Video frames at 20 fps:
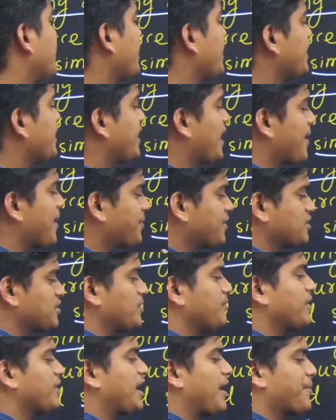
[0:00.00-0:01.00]
can kept
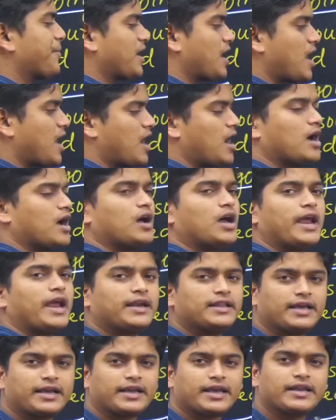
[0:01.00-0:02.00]
some camera
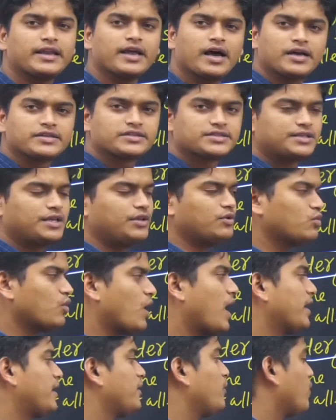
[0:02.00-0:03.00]
and they can see
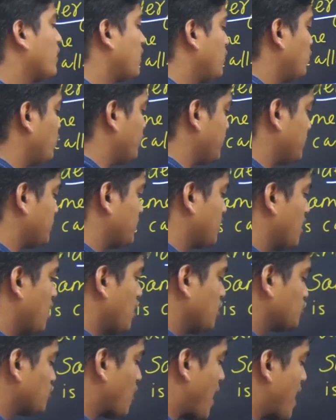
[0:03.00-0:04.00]
what you are doing.
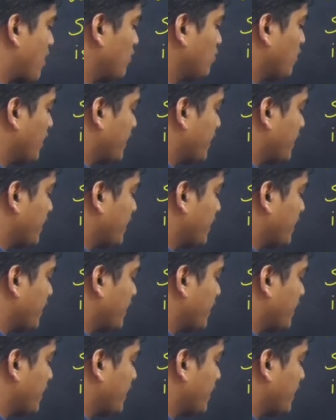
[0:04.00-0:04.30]
So, how to